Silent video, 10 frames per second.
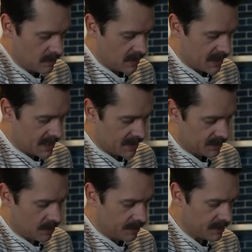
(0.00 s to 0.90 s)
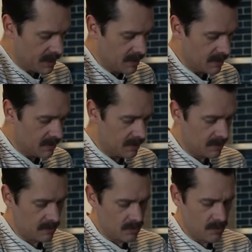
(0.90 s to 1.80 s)
We got that salted.
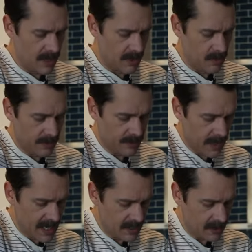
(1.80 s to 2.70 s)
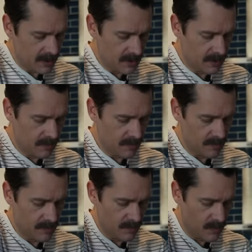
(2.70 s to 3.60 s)
And oh, that horseradish,
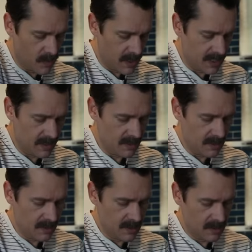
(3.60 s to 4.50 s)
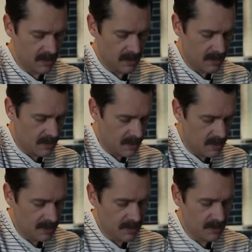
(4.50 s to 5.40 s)
boy.
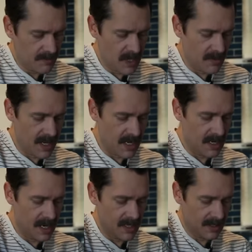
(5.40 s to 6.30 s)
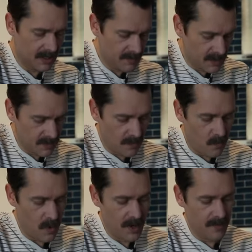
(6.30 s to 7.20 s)
You smell that and it smells
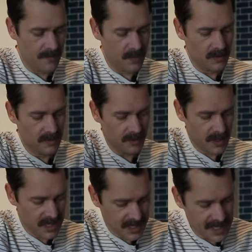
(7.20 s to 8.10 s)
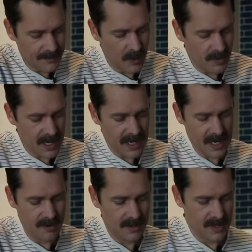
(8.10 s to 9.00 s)
wonderful. Trying to keep all that
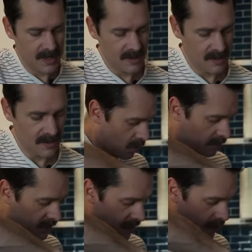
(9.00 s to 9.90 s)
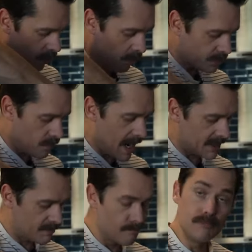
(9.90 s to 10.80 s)
air in there. Almost like a
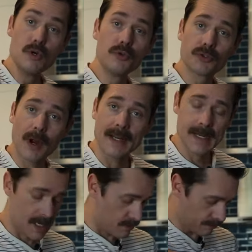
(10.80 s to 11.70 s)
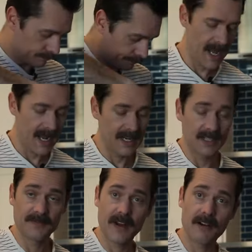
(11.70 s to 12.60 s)
horseradish mousse right now. That
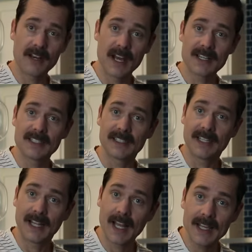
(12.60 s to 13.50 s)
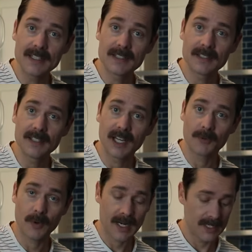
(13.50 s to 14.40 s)
is very nice and light and
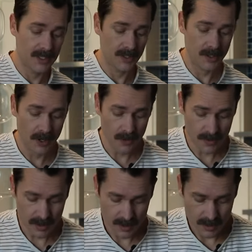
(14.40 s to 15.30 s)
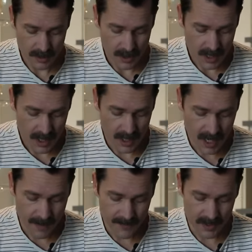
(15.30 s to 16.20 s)
ready to go. And
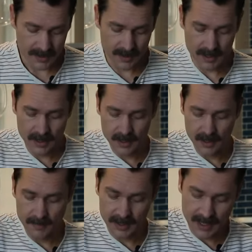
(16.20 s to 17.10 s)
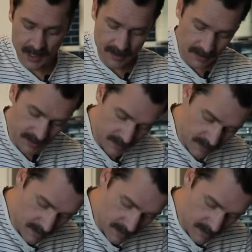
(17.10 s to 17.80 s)
obviously, I'm gonna take a little.